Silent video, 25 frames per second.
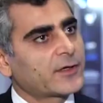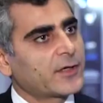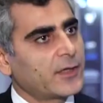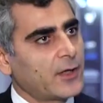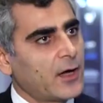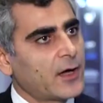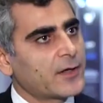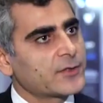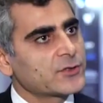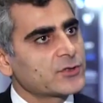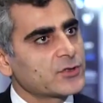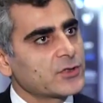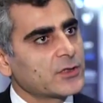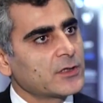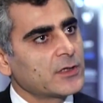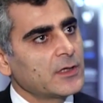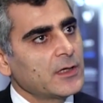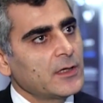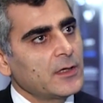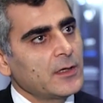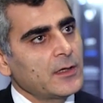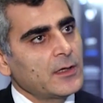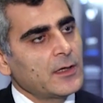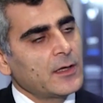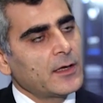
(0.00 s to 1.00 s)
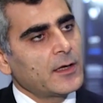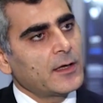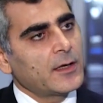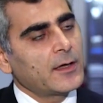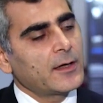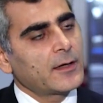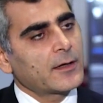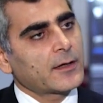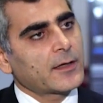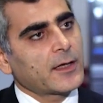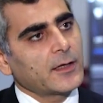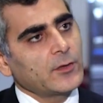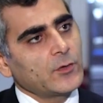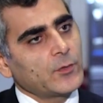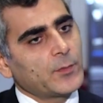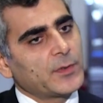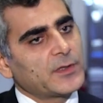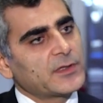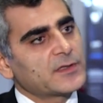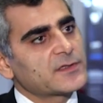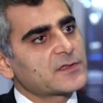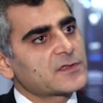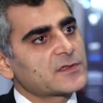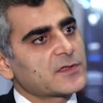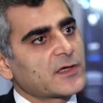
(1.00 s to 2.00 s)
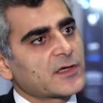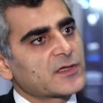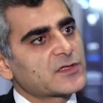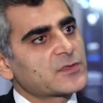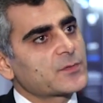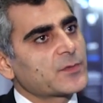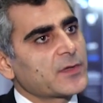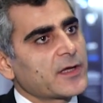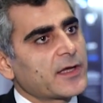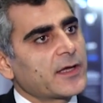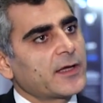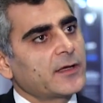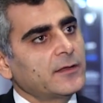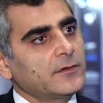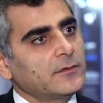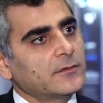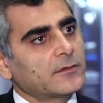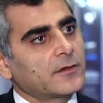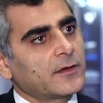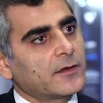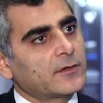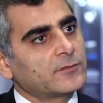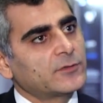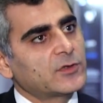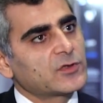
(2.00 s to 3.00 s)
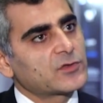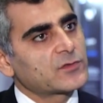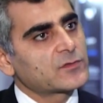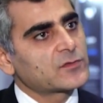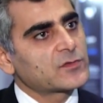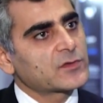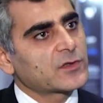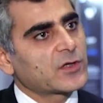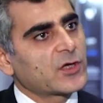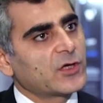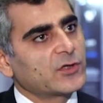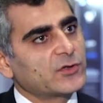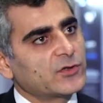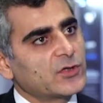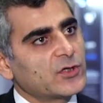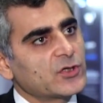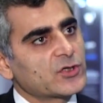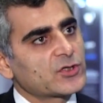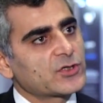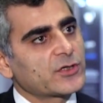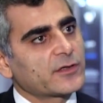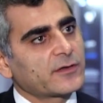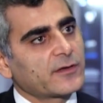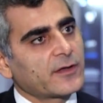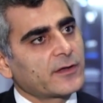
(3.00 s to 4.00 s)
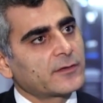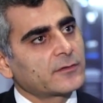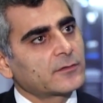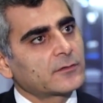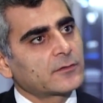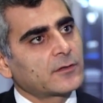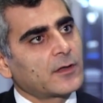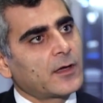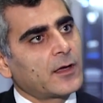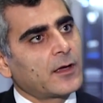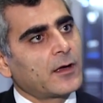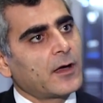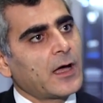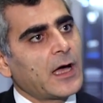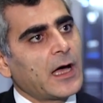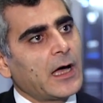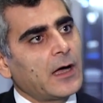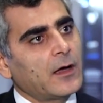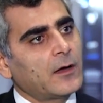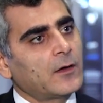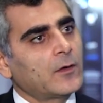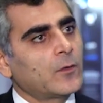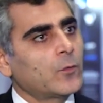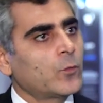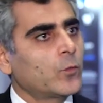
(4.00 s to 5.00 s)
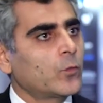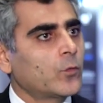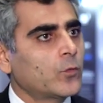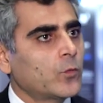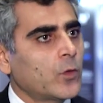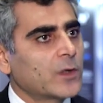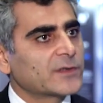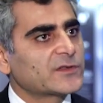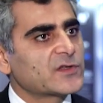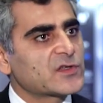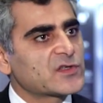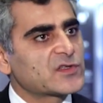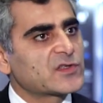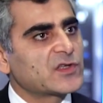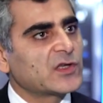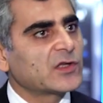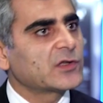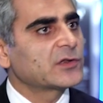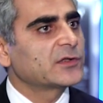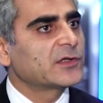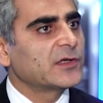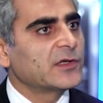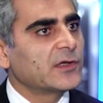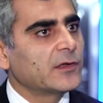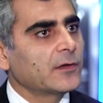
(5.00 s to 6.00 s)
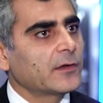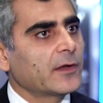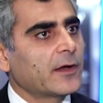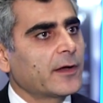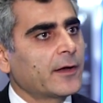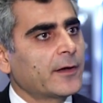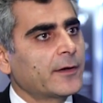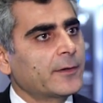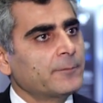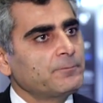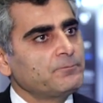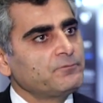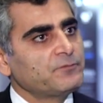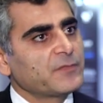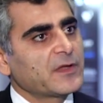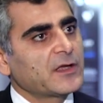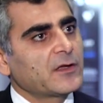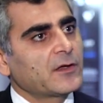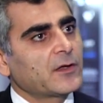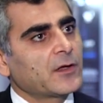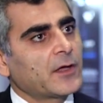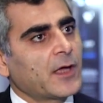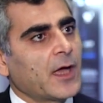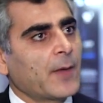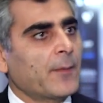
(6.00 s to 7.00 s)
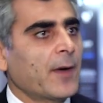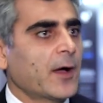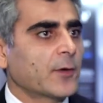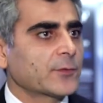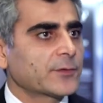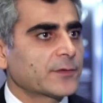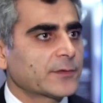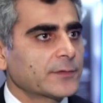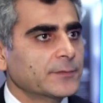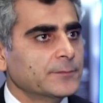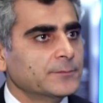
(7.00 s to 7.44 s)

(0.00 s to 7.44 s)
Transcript: KRG. Can you please explain the condition and what is deal about?